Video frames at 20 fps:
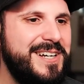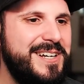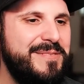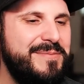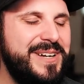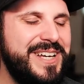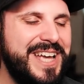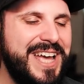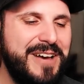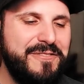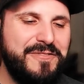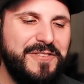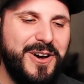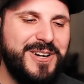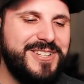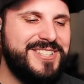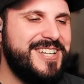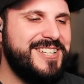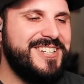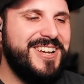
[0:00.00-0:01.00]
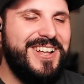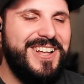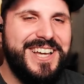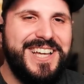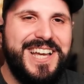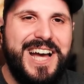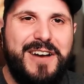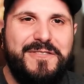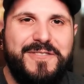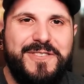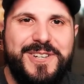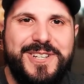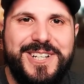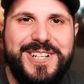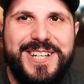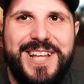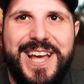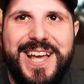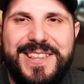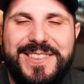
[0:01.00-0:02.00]
yeah, folks, that's all I got for you
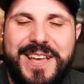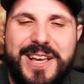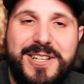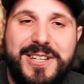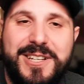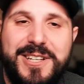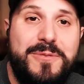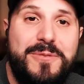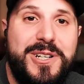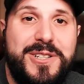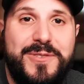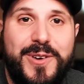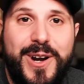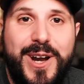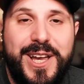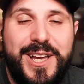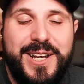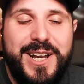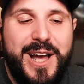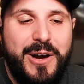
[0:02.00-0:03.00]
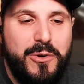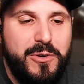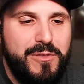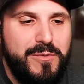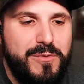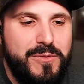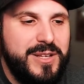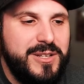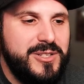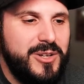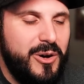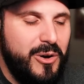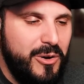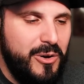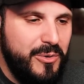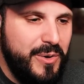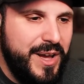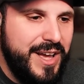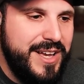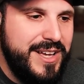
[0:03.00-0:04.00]
today. Thanks so much for hanging out with me as
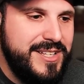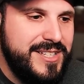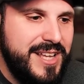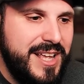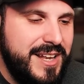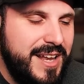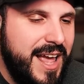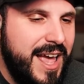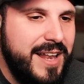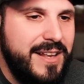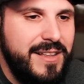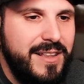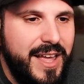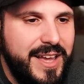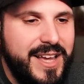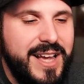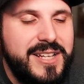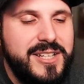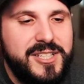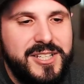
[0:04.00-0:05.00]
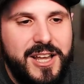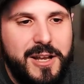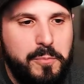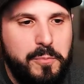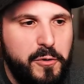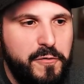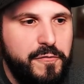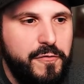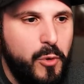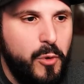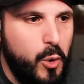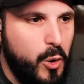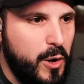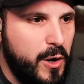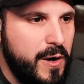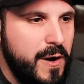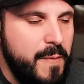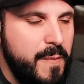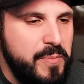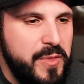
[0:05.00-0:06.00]
always. And like I said
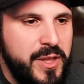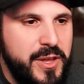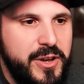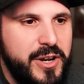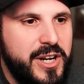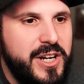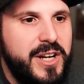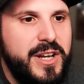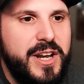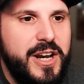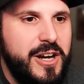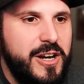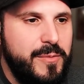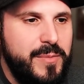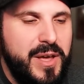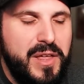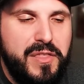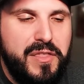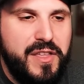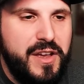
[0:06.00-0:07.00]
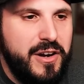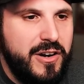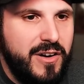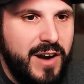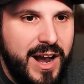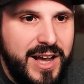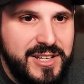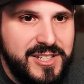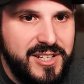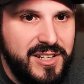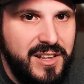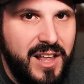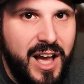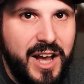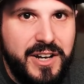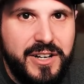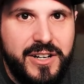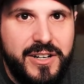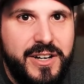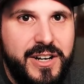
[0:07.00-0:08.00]
before, you're going to hear me theorize a
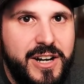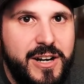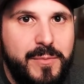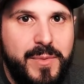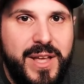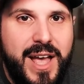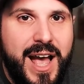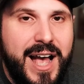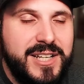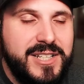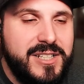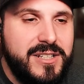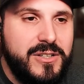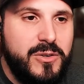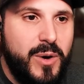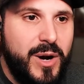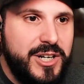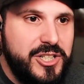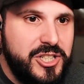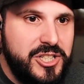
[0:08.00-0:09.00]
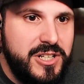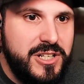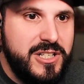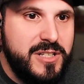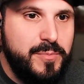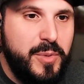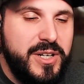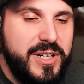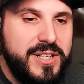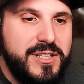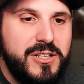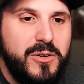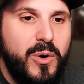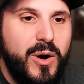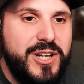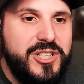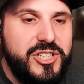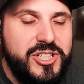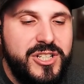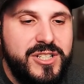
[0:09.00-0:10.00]
lot. You're going to hear me ask questions, but it's
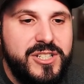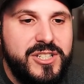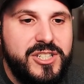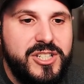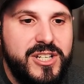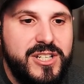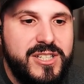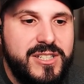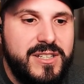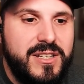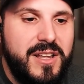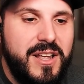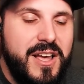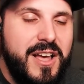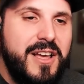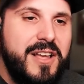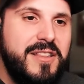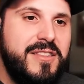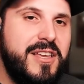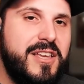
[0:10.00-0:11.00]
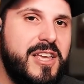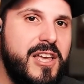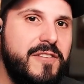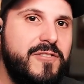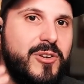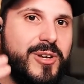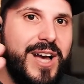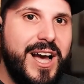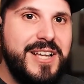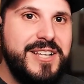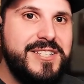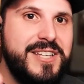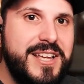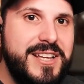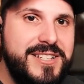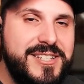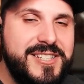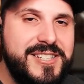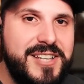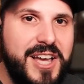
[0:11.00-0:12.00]
questions just to give you guys
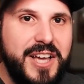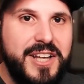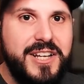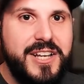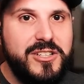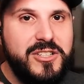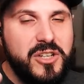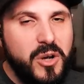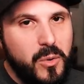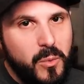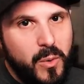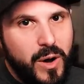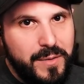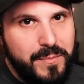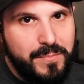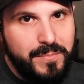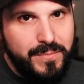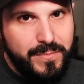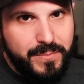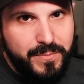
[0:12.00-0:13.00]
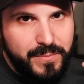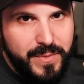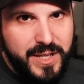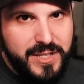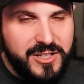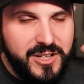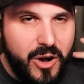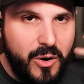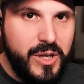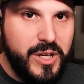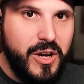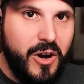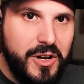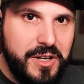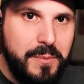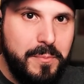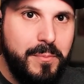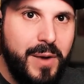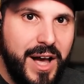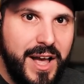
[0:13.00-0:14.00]
insight into what is going
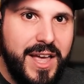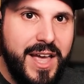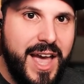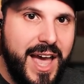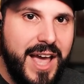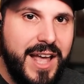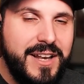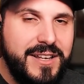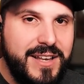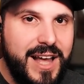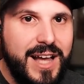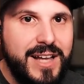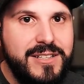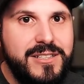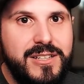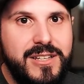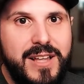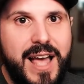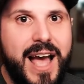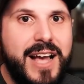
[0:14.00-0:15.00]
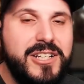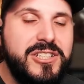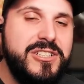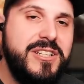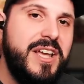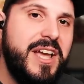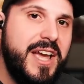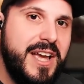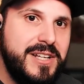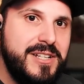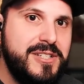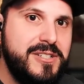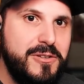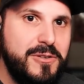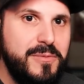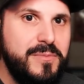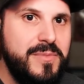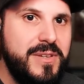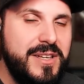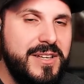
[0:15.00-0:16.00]
on in my head, not to actually
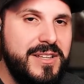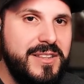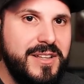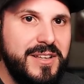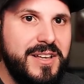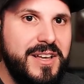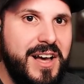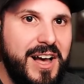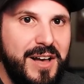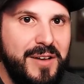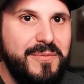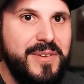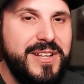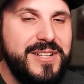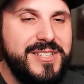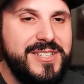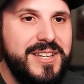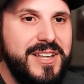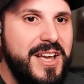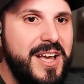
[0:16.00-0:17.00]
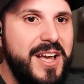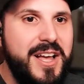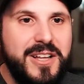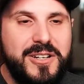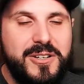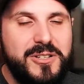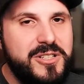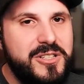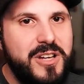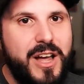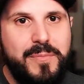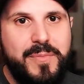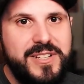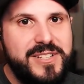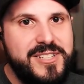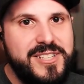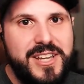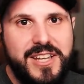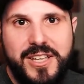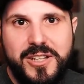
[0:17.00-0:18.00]
answer me in the comments. I've been
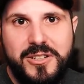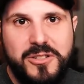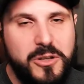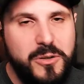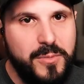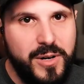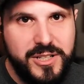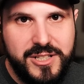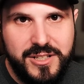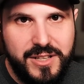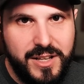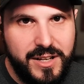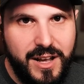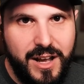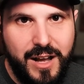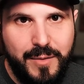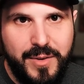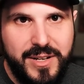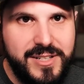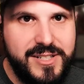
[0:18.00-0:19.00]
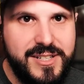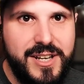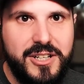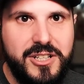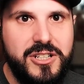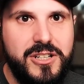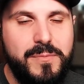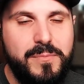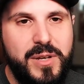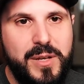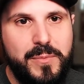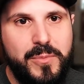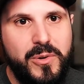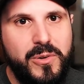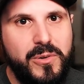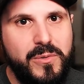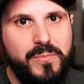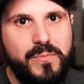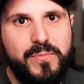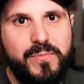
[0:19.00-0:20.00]
seeing it too much in the comments section.
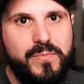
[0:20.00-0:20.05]
People